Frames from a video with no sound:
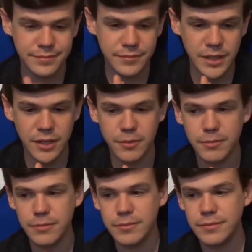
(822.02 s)
you know,
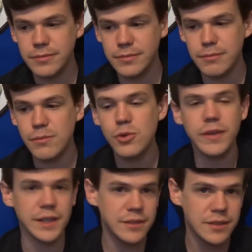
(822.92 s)
move
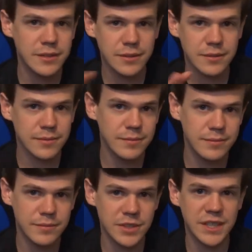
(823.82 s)
it,
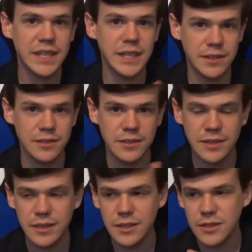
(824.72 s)
sync it.
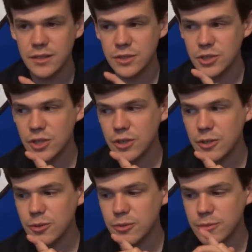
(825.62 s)

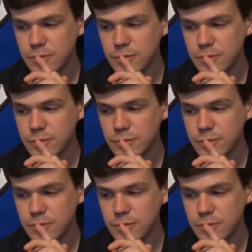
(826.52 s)
So,